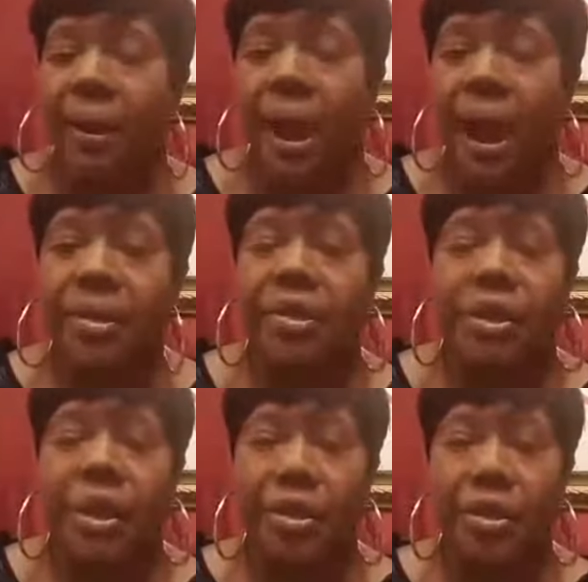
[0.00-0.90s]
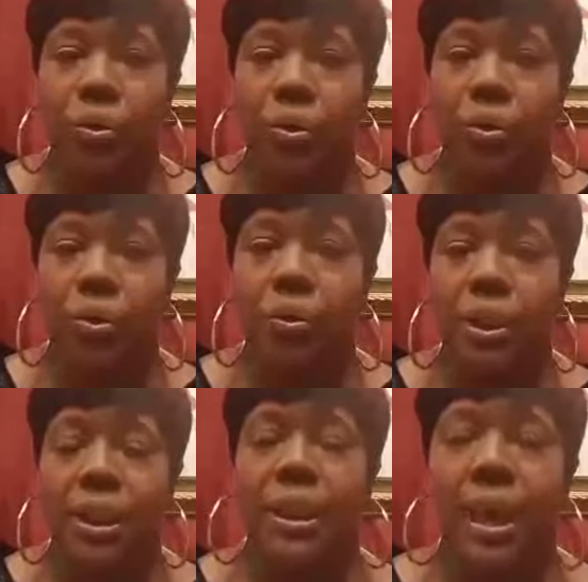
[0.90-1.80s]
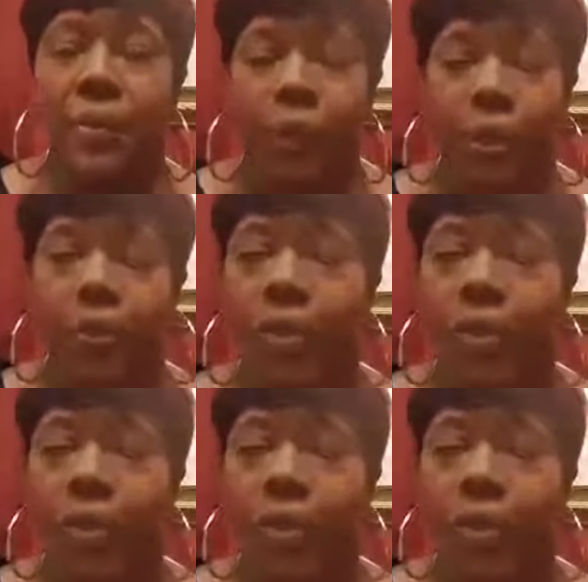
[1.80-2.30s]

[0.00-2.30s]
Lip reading: I suggest you sit down with your